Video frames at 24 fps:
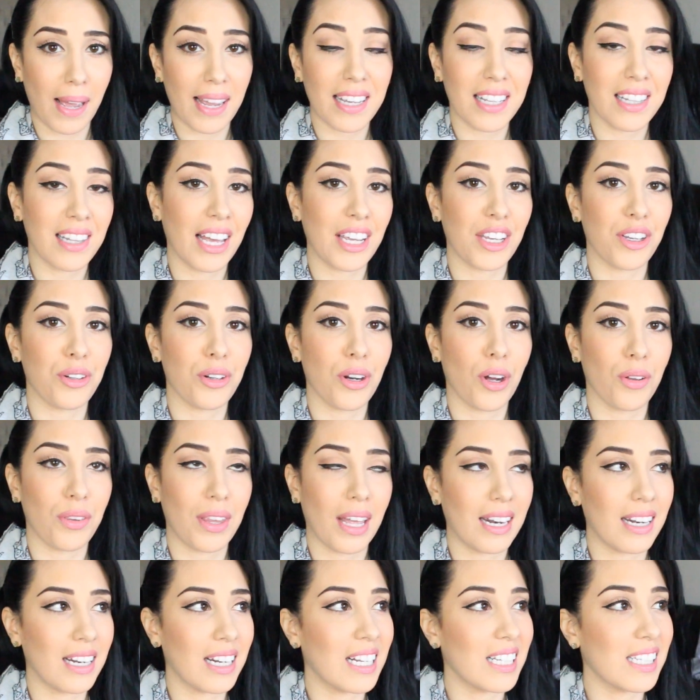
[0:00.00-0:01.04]
but I can let you know
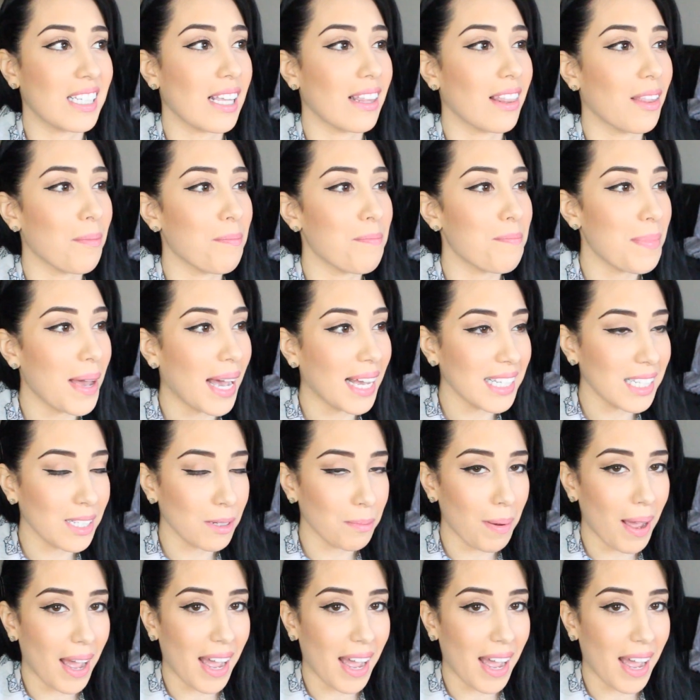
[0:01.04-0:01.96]
that it is the best